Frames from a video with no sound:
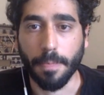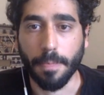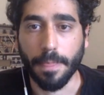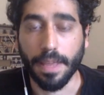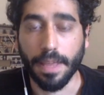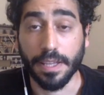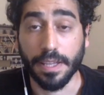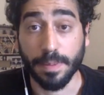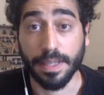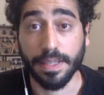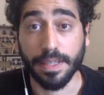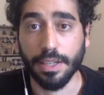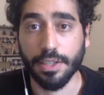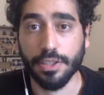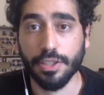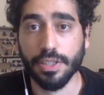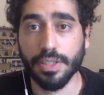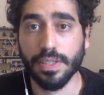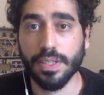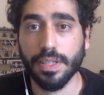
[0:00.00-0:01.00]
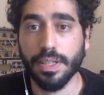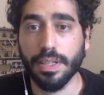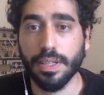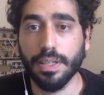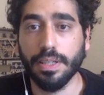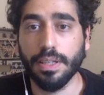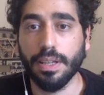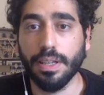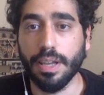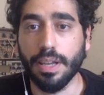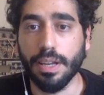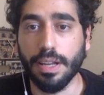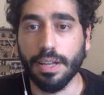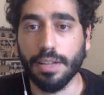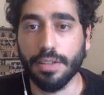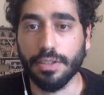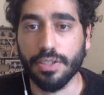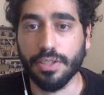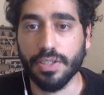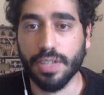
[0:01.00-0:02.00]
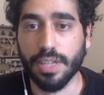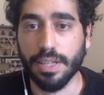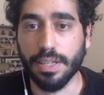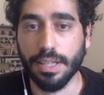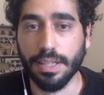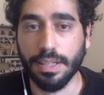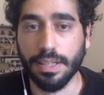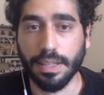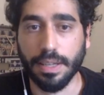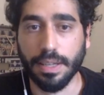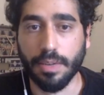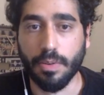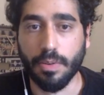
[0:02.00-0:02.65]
expectations, and understanding like